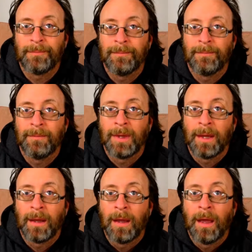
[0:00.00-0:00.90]

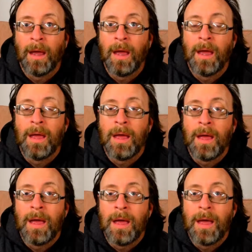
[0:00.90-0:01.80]

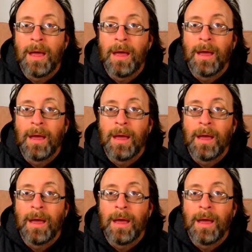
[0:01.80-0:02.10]
Nobody speaks.